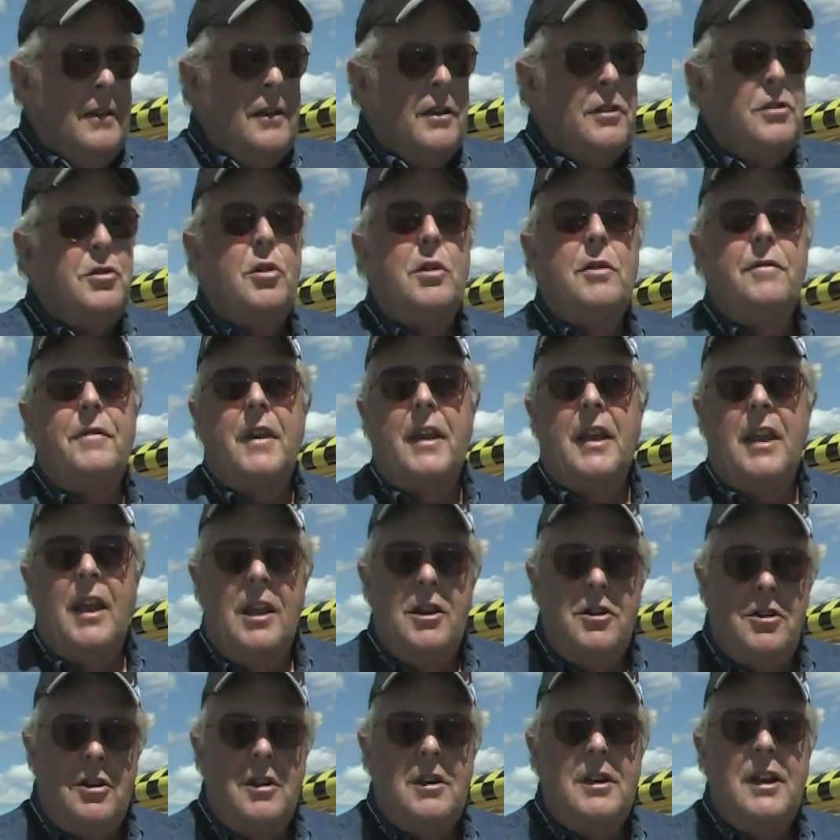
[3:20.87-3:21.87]
the
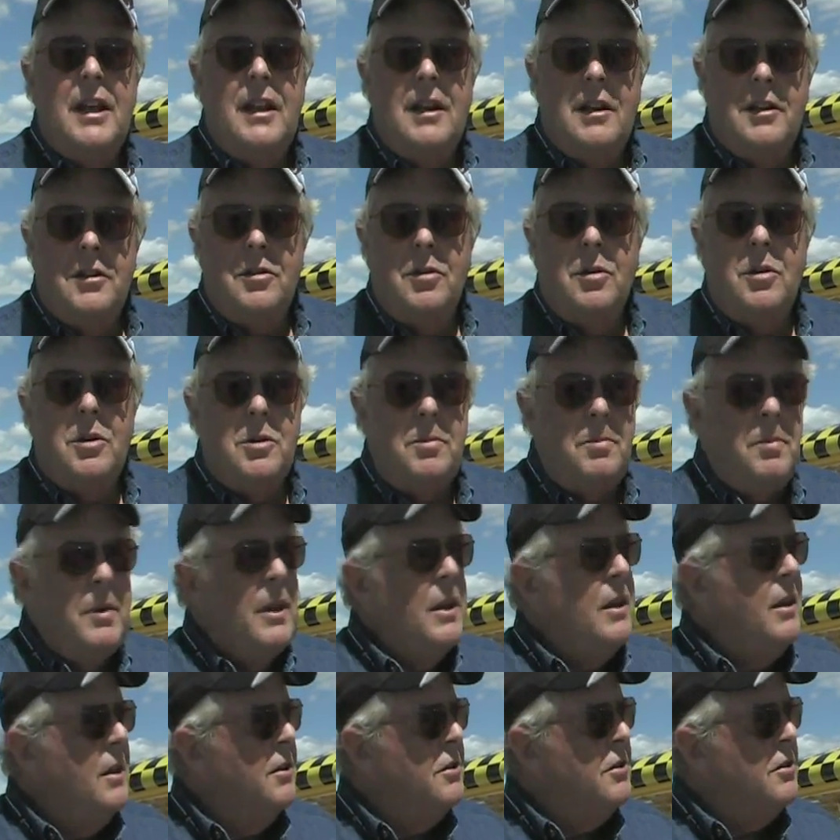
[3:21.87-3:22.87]
certification data, so to
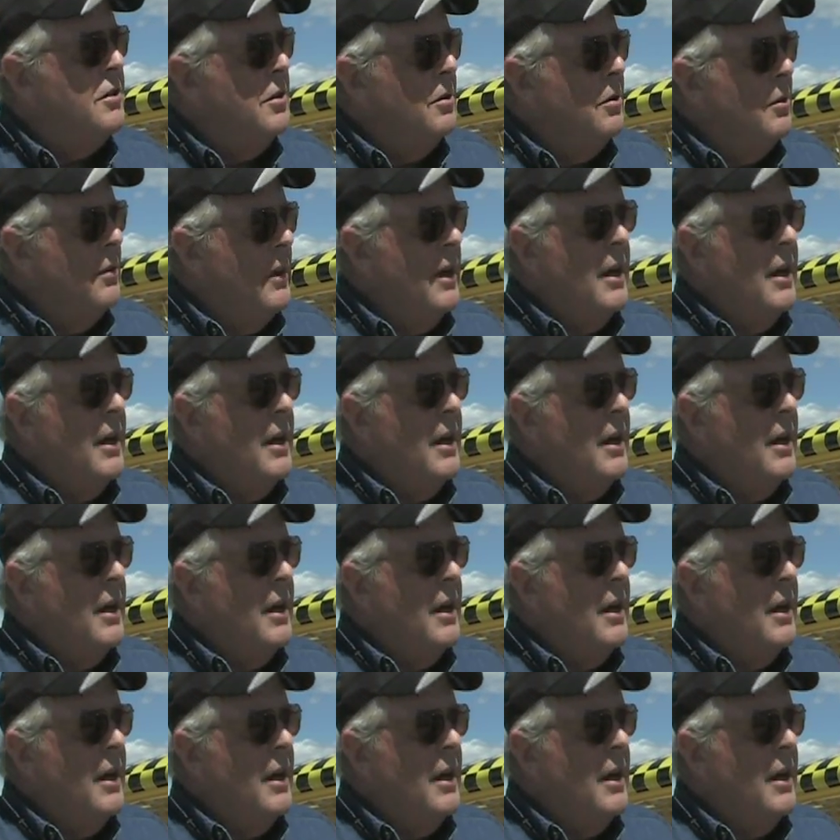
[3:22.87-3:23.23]
speak, is still